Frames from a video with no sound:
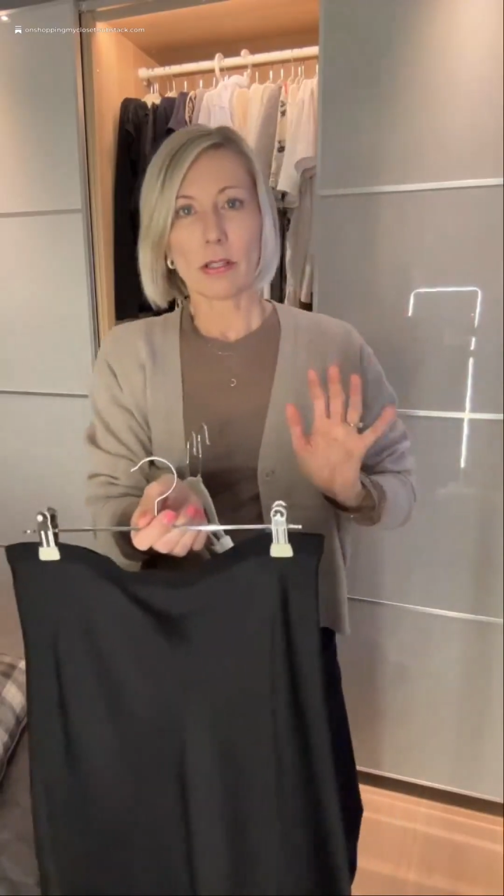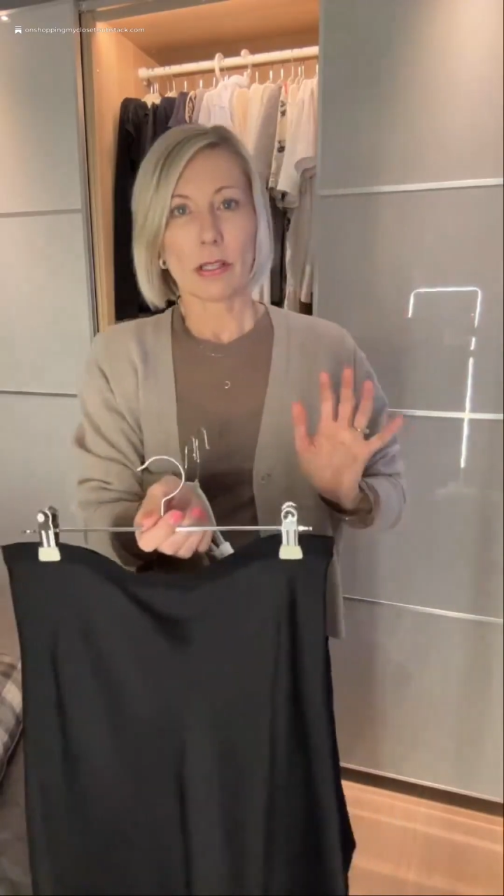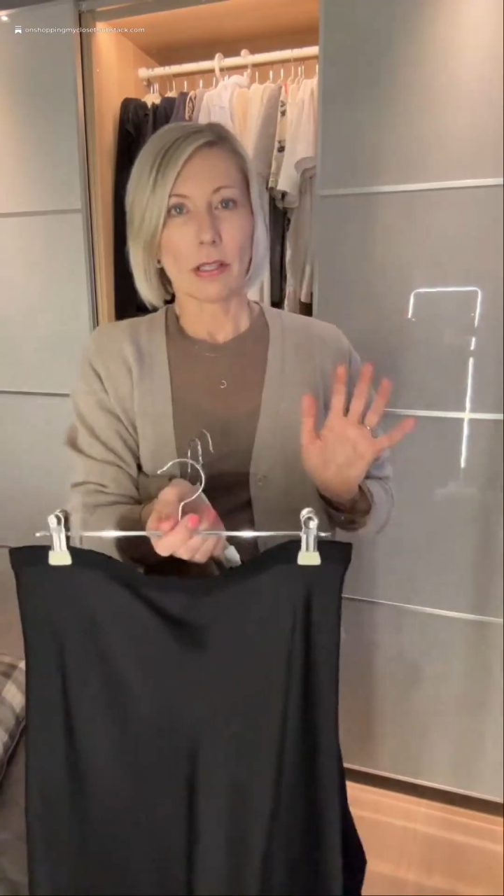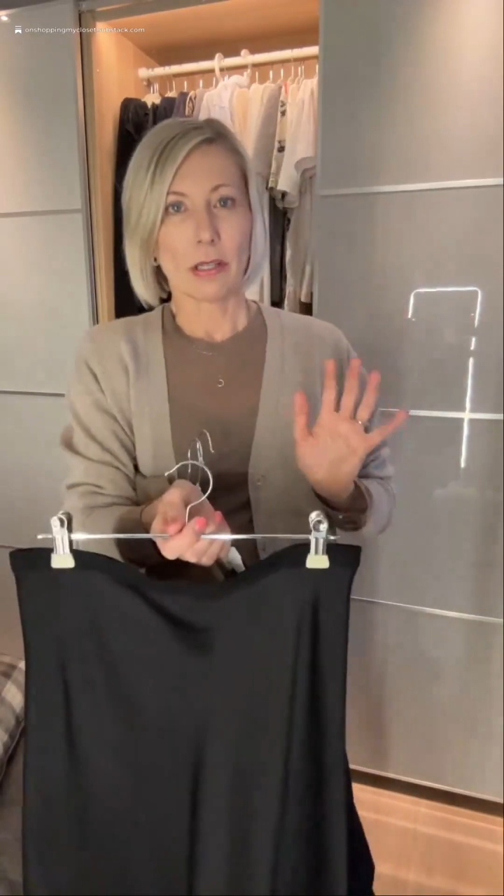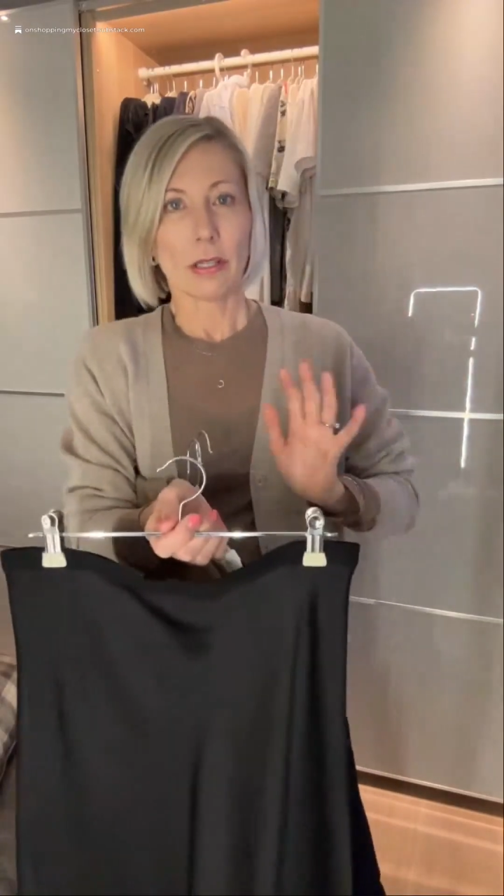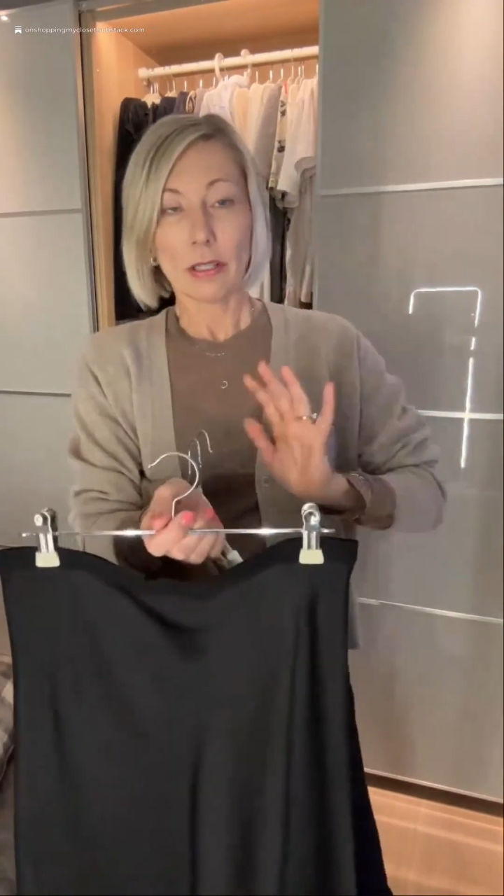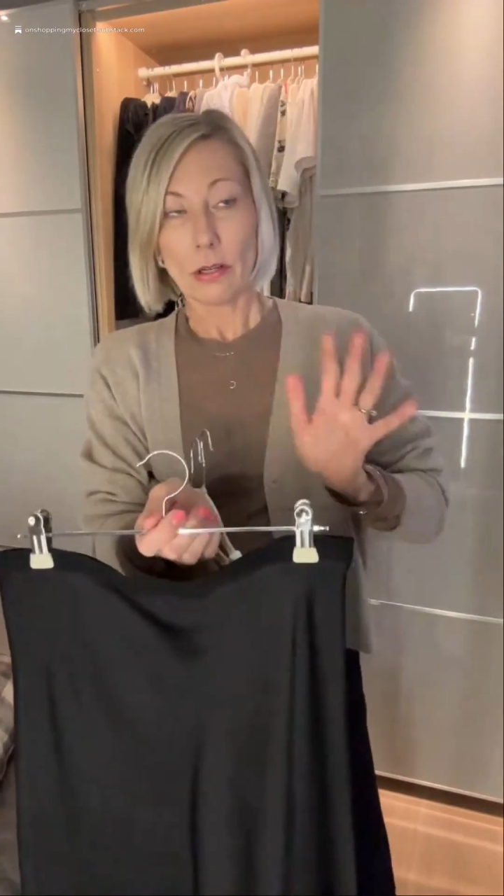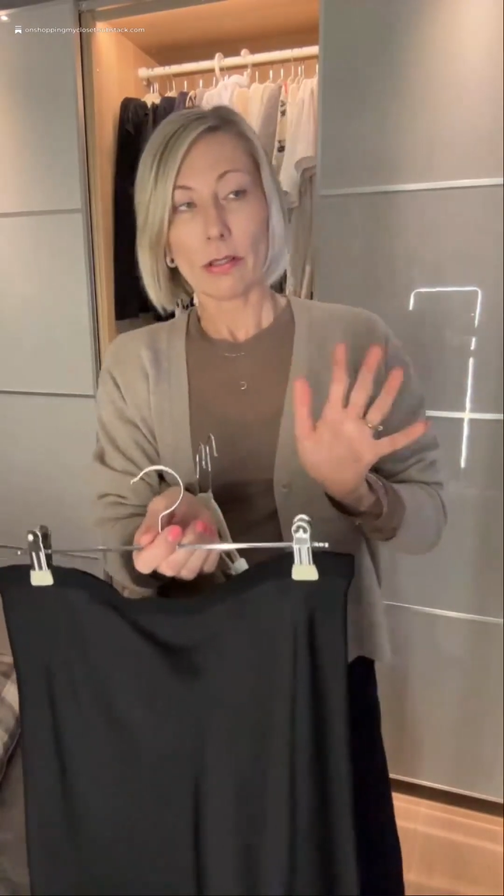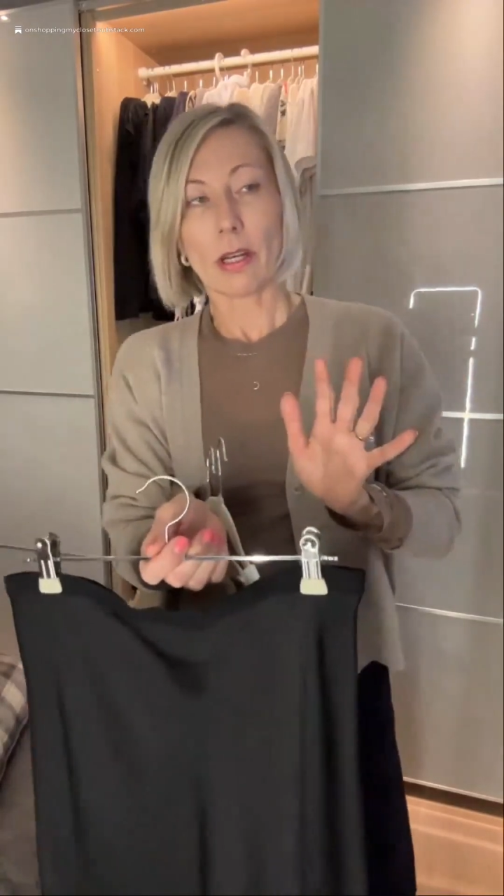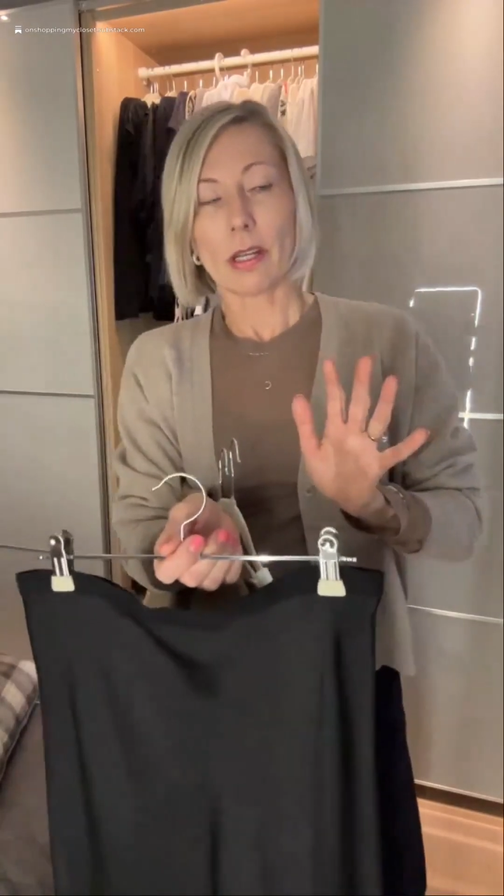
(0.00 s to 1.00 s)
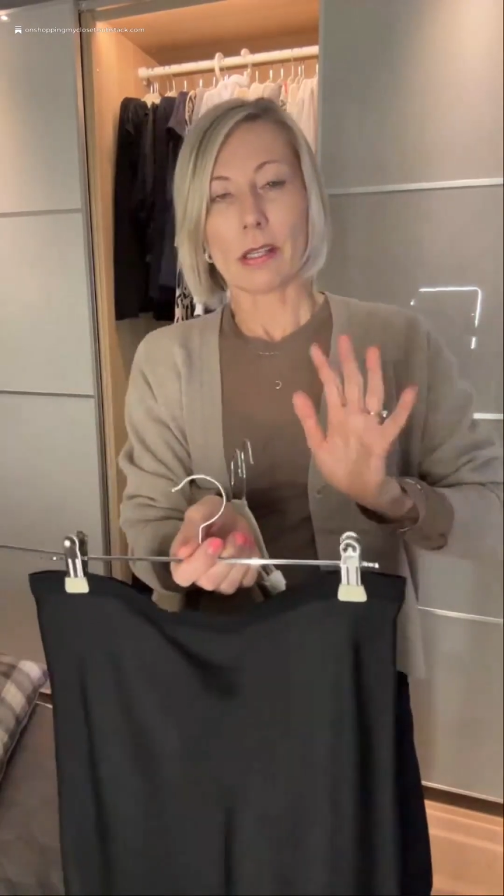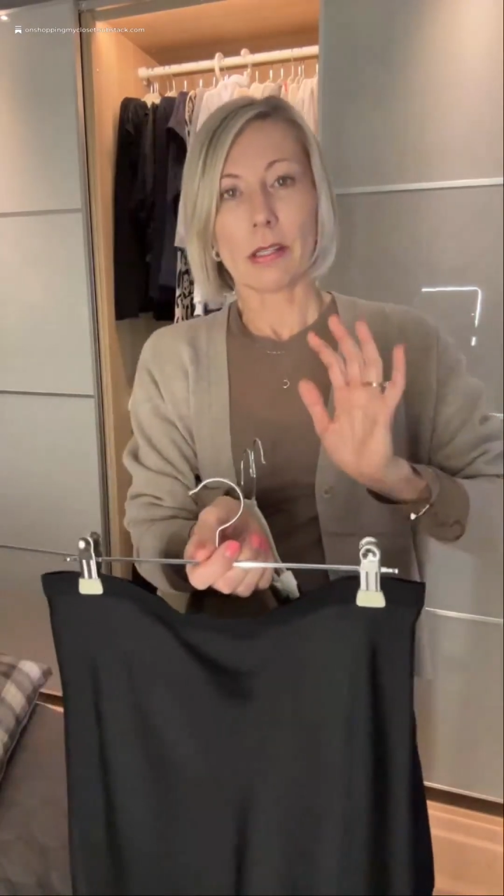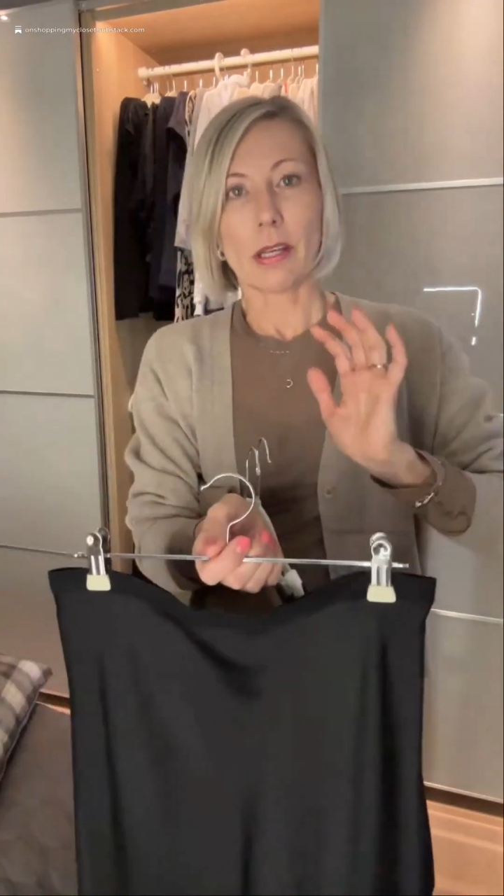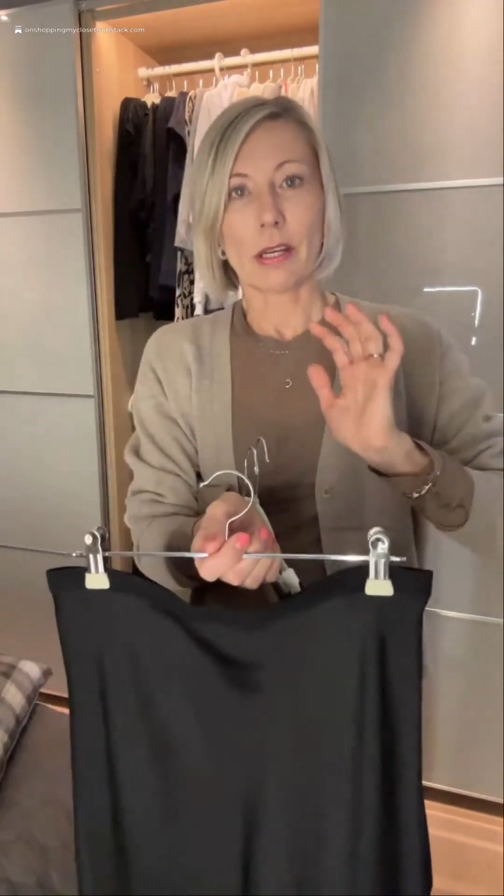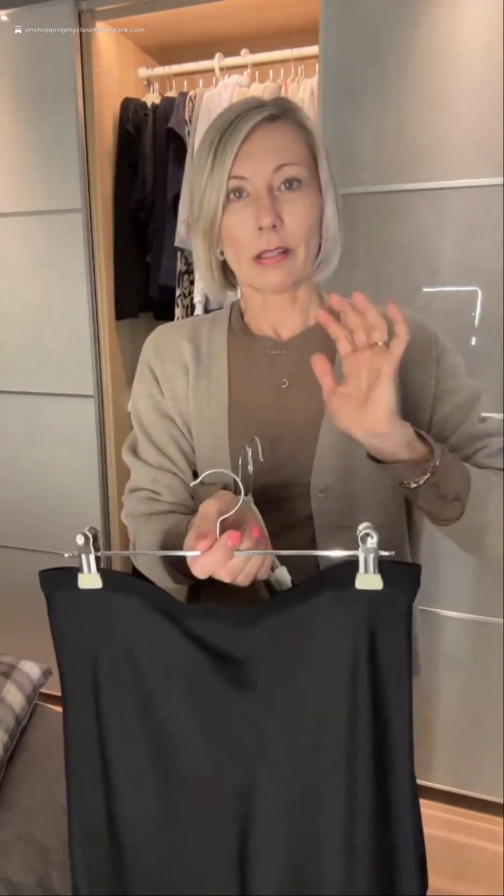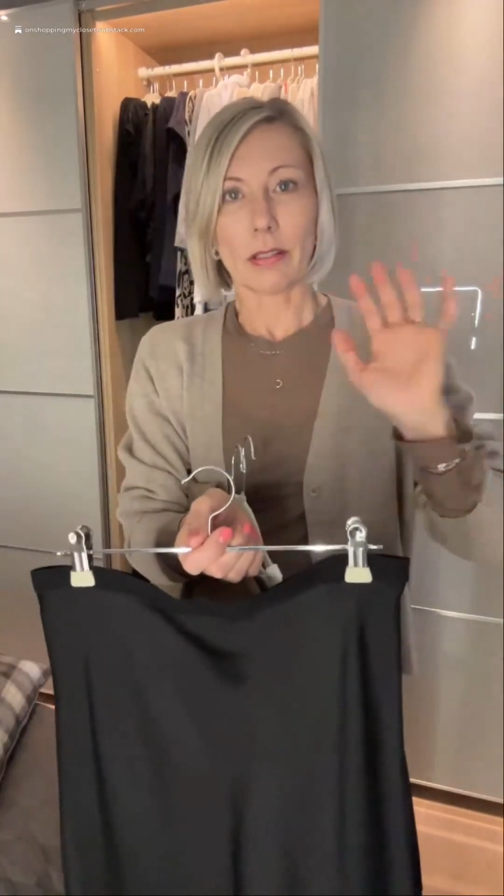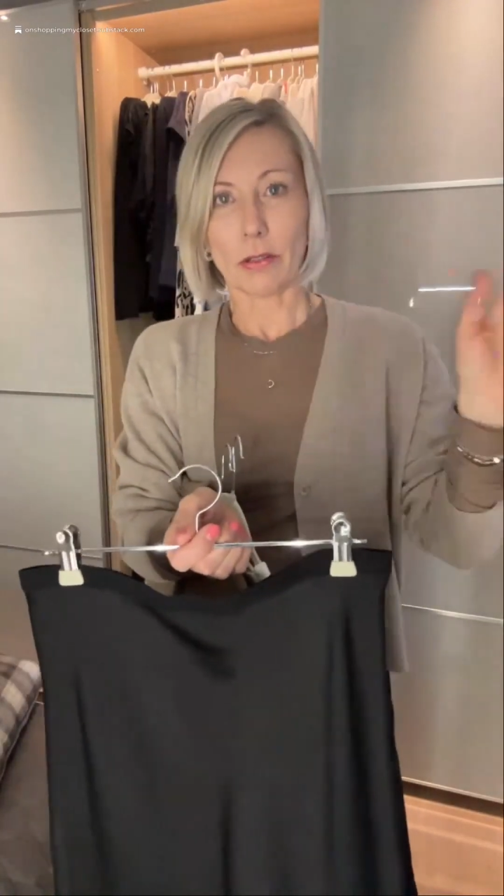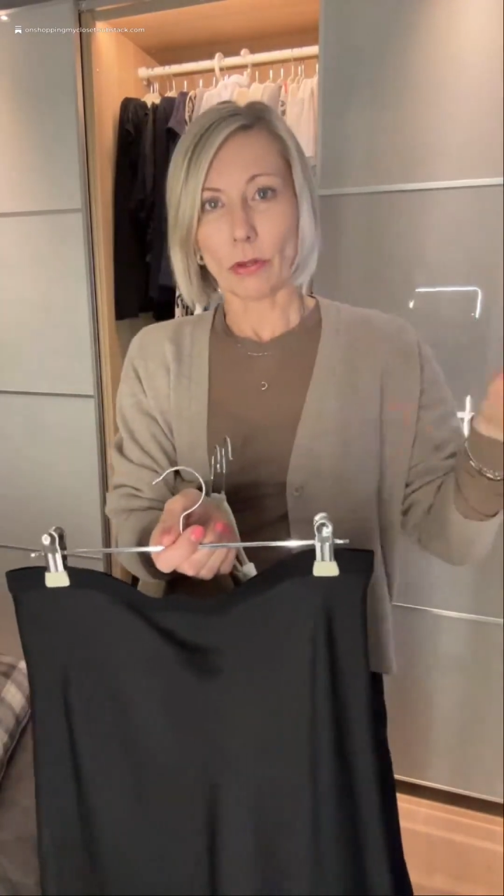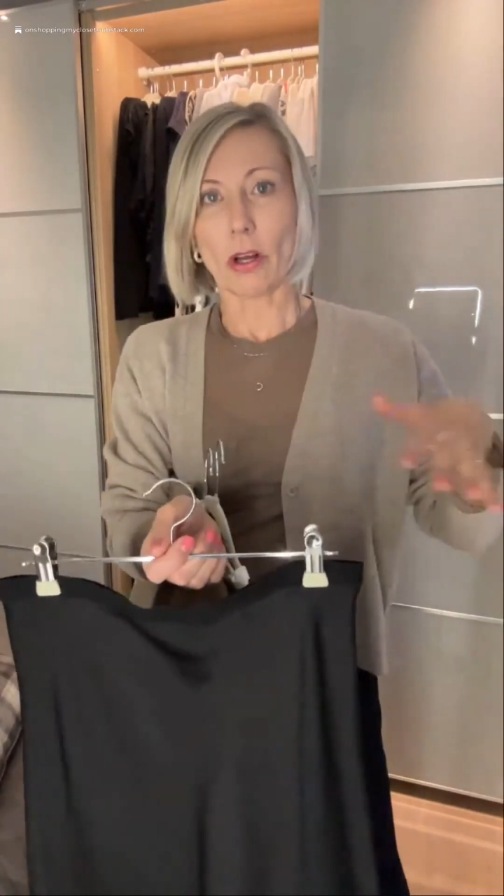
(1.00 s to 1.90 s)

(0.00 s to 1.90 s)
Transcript: closet is in